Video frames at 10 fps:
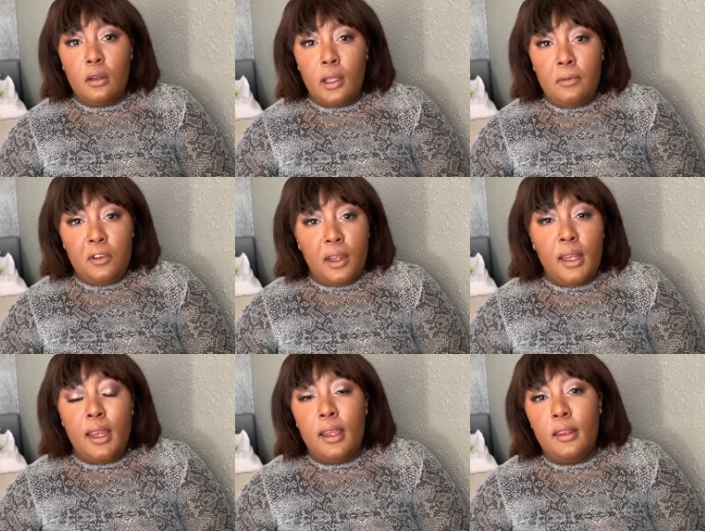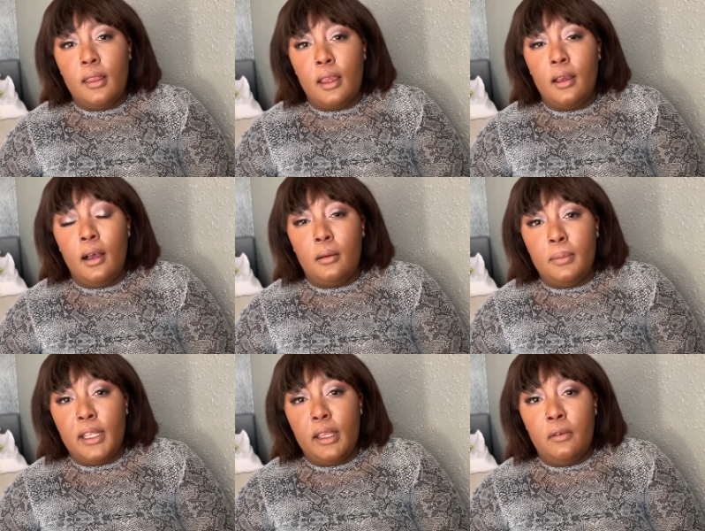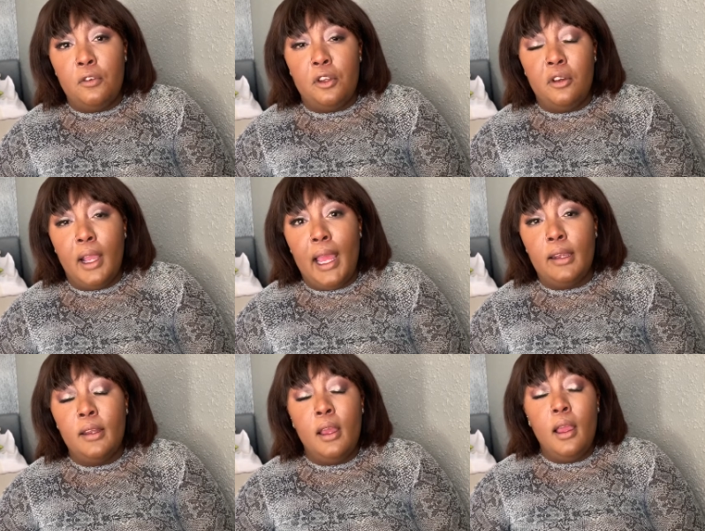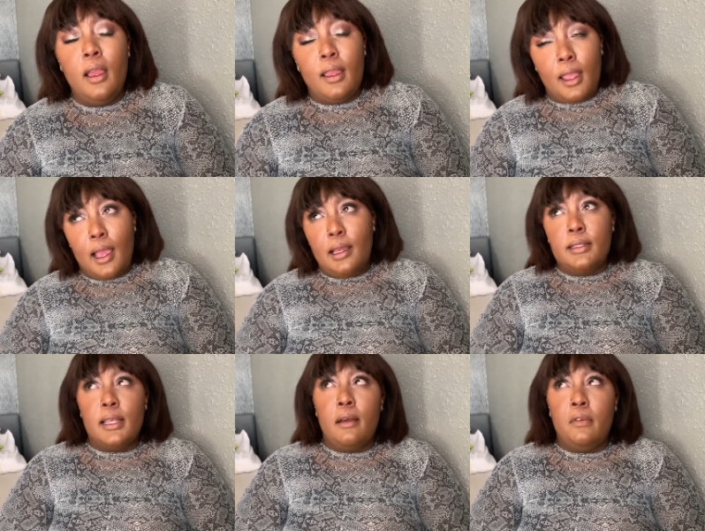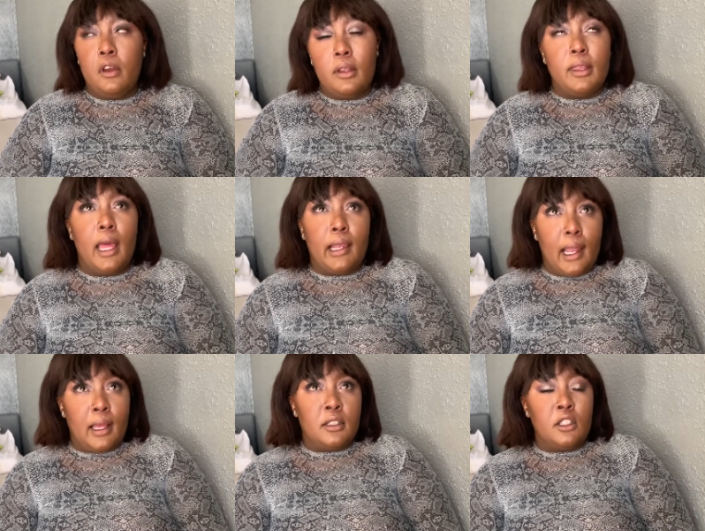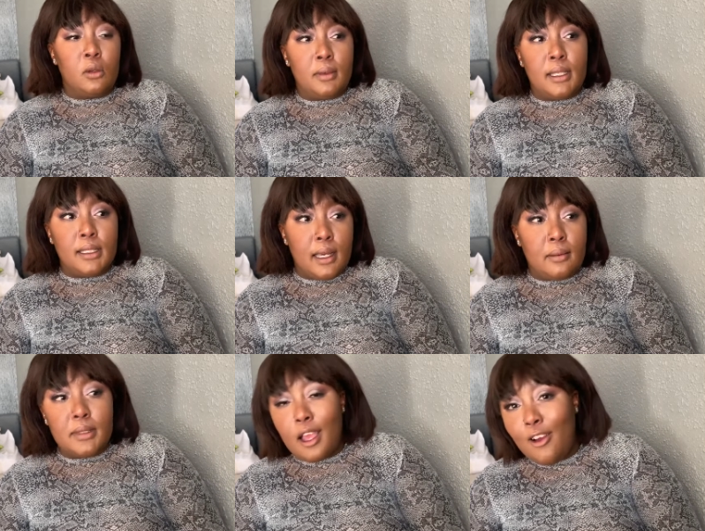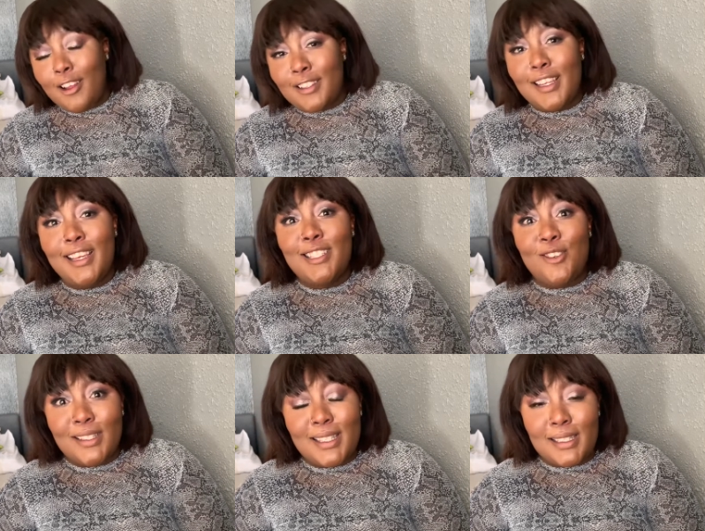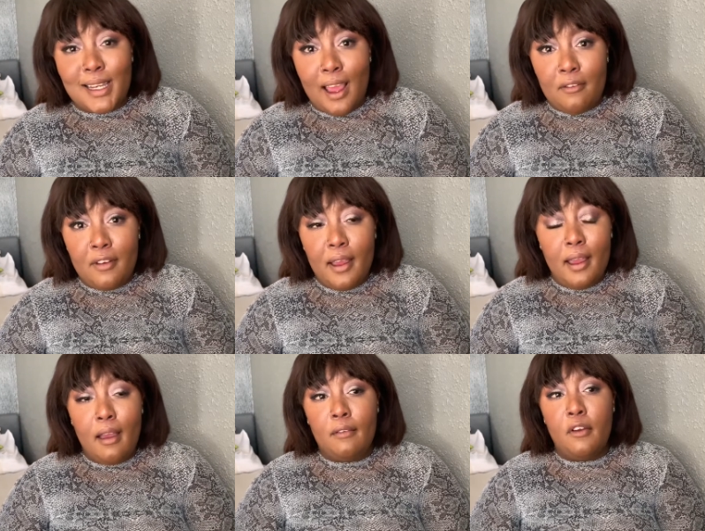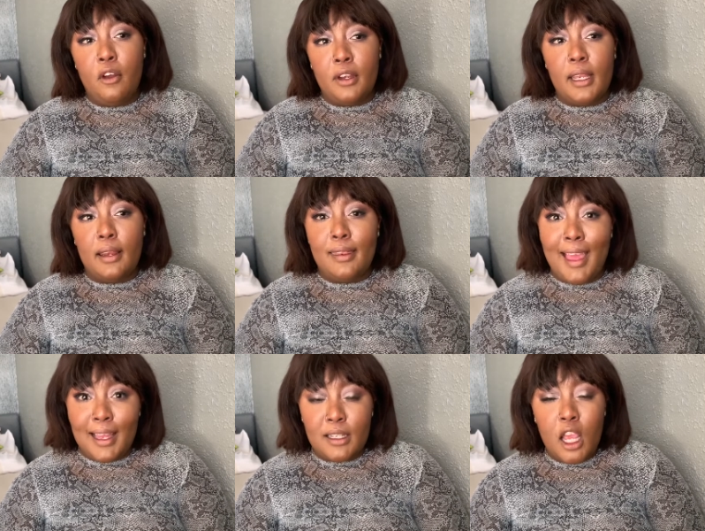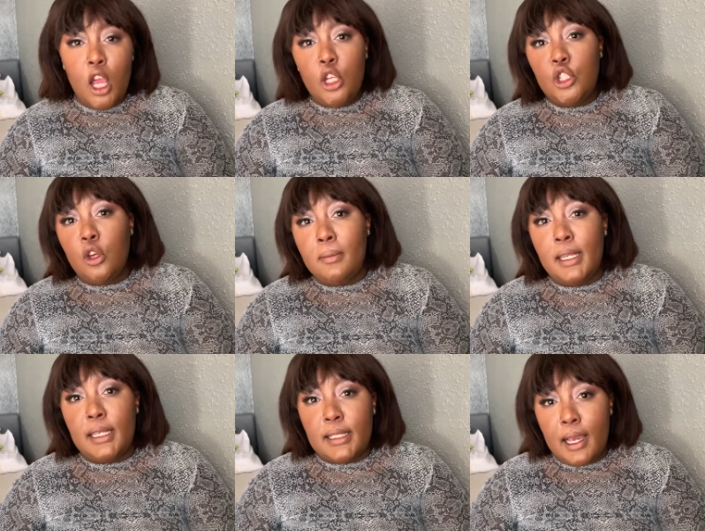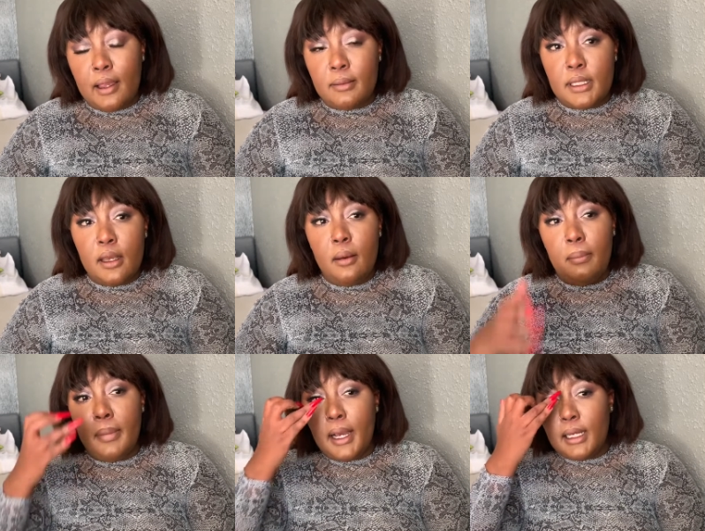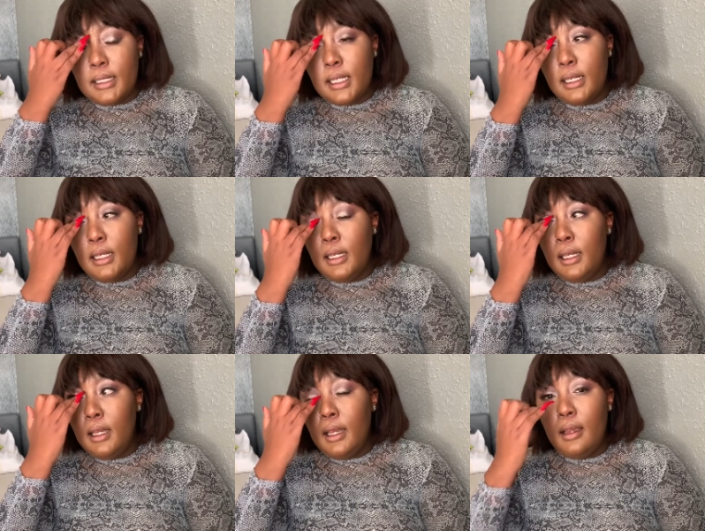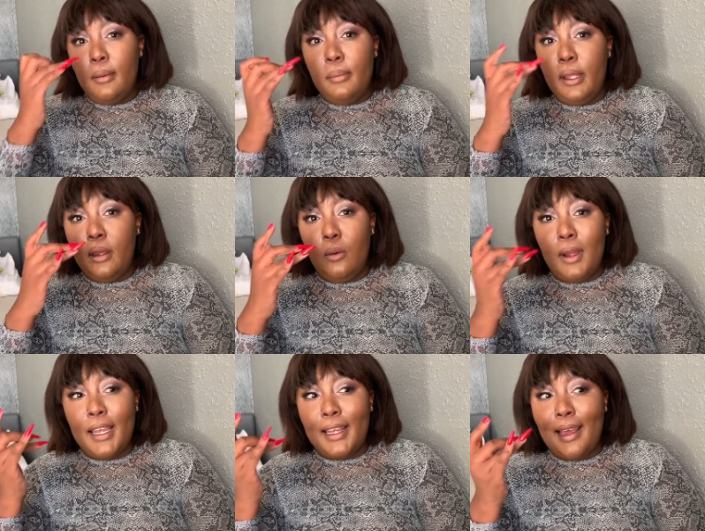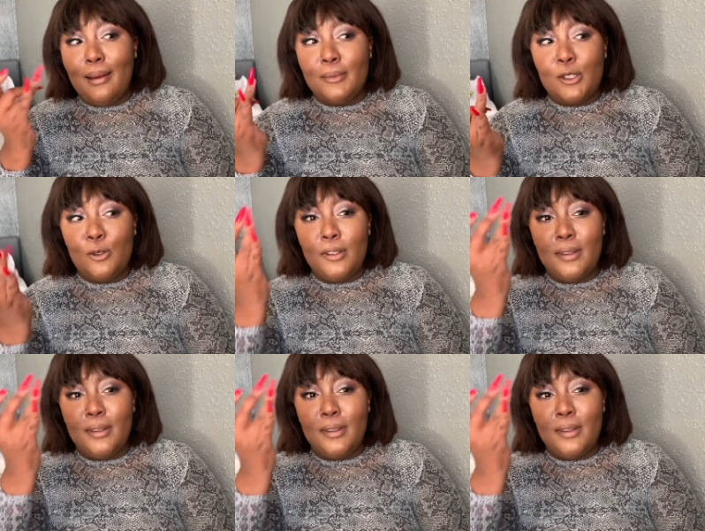if you need anything i'll be here for you and guys i've heard that line so many times i can't stress this enough i've heard that, that so many times that when it comes to